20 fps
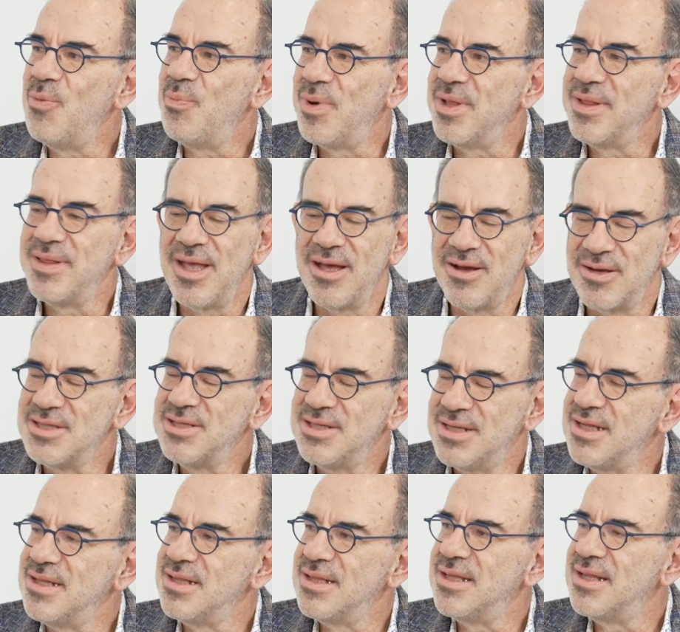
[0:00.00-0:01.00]
but they are
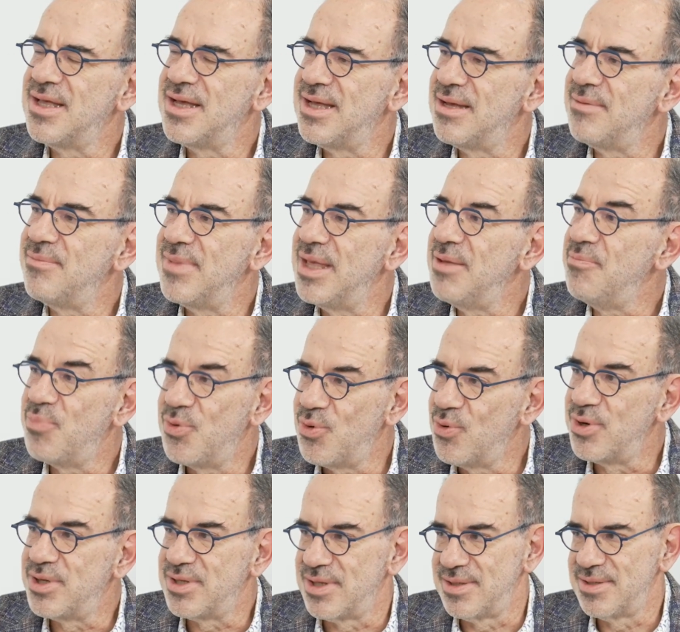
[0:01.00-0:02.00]
still um,
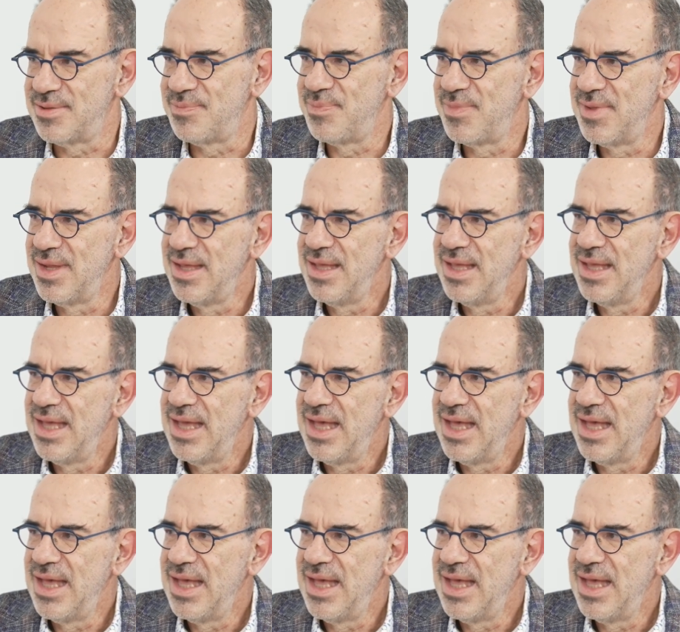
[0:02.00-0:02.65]
important. Mm-hmm.